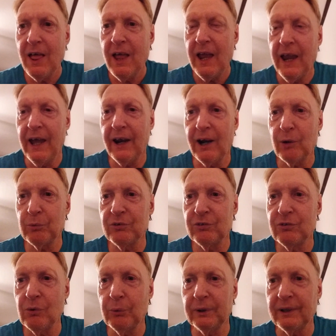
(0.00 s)
and I was
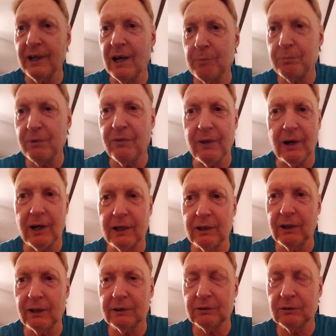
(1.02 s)
doing that. But then I
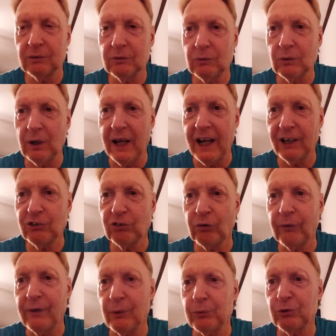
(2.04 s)
got
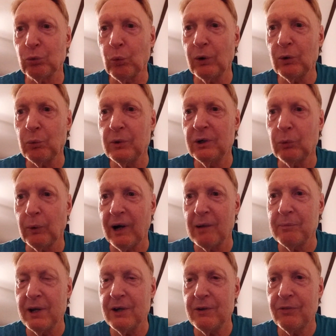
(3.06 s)
actually there was one week when I
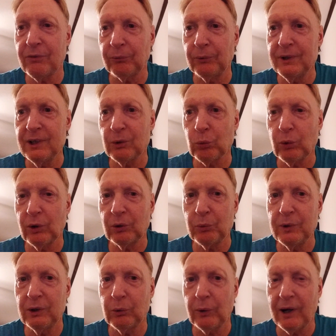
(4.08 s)
made three, and one
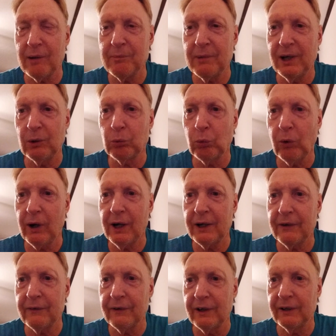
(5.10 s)
week when I made one,
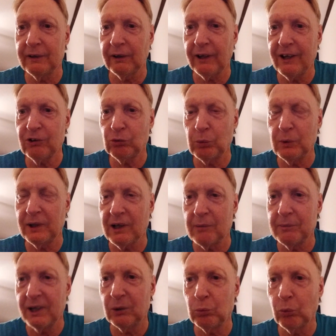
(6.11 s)
and then last week I
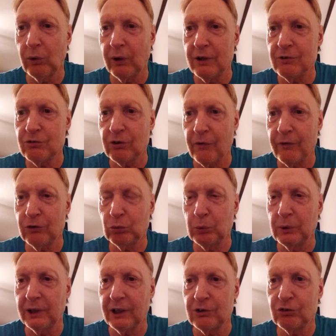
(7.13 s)
made one. So this
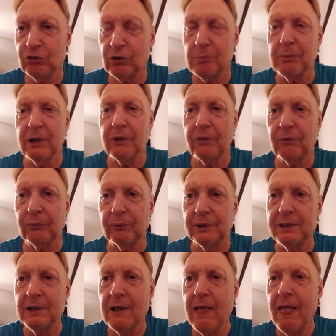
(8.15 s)
week I should make three,